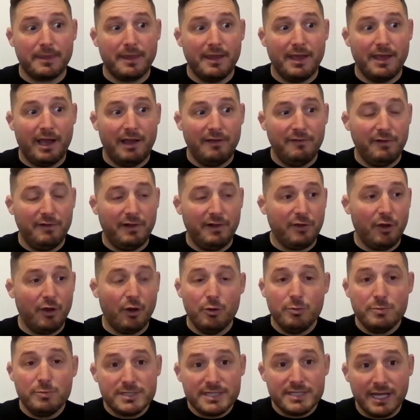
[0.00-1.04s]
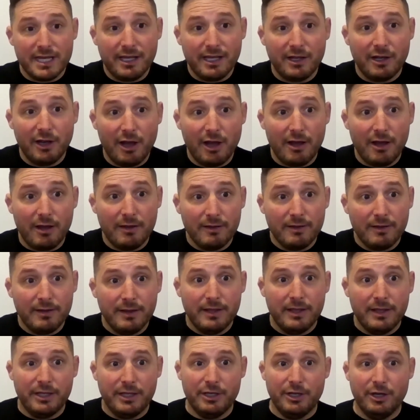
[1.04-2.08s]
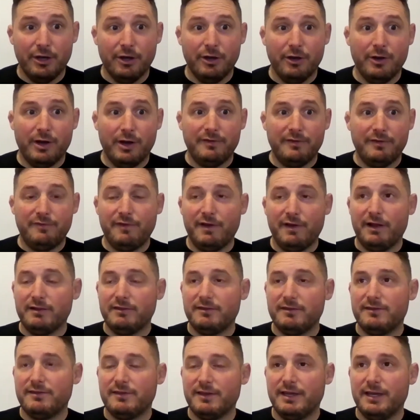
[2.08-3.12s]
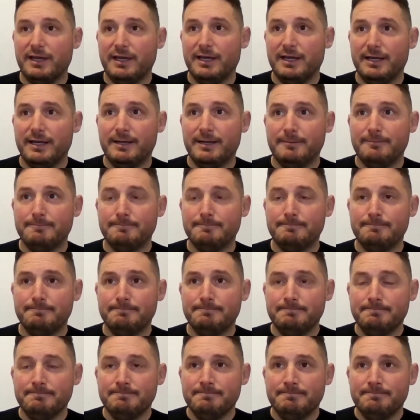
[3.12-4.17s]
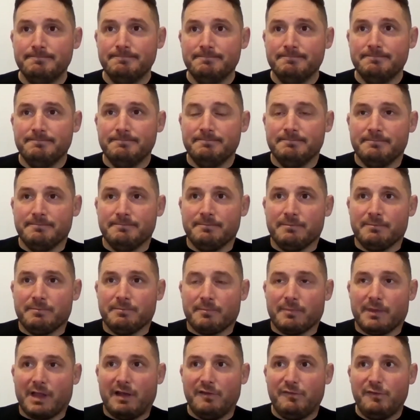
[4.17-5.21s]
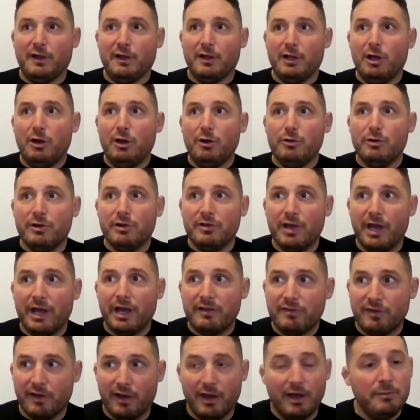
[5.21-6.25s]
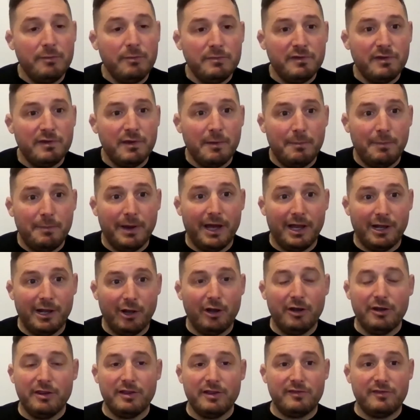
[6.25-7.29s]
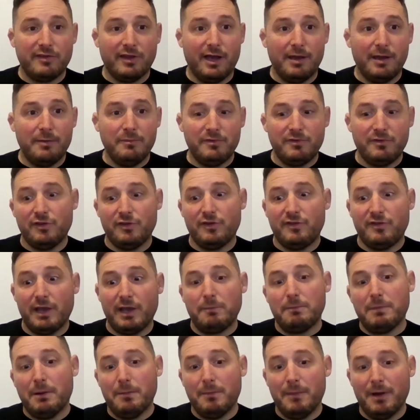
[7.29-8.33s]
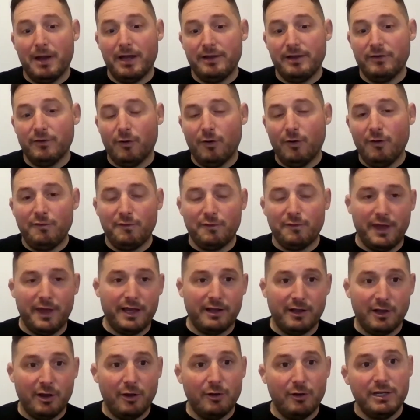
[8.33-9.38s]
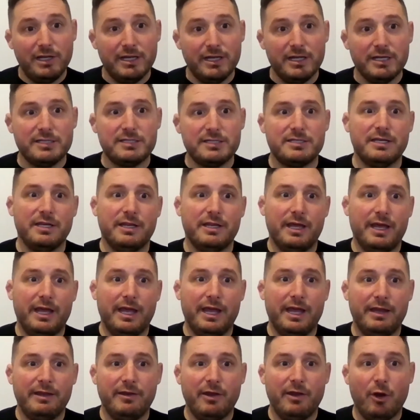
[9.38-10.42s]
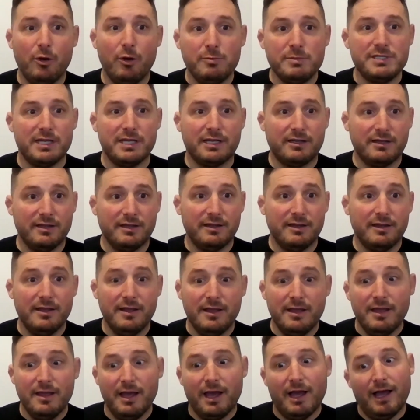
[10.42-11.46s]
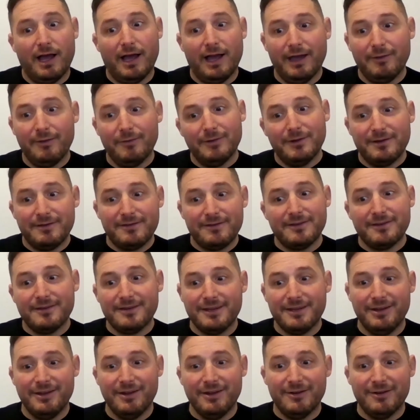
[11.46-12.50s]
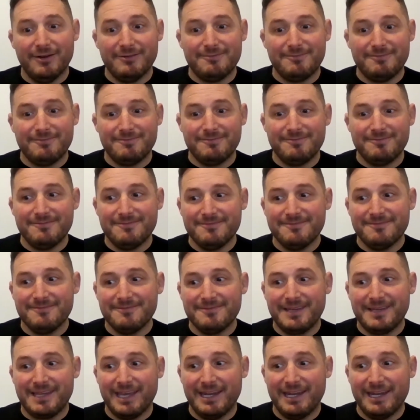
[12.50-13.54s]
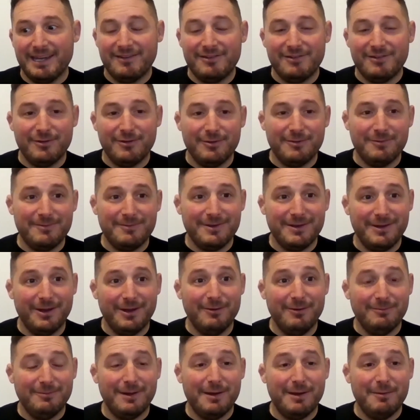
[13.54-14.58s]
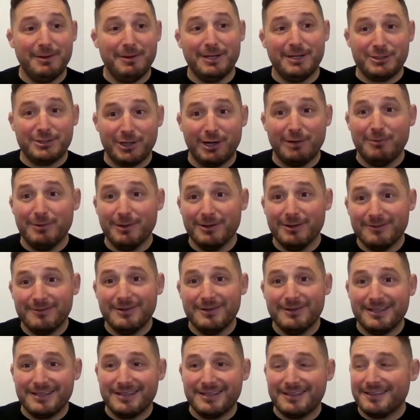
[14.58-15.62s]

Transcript: I felt homesick a lot. You know, I felt um, I felt alone at times, but a lot of the time to take my mind off that loneliness and homesick, I would you know get into you know a bit of trouble with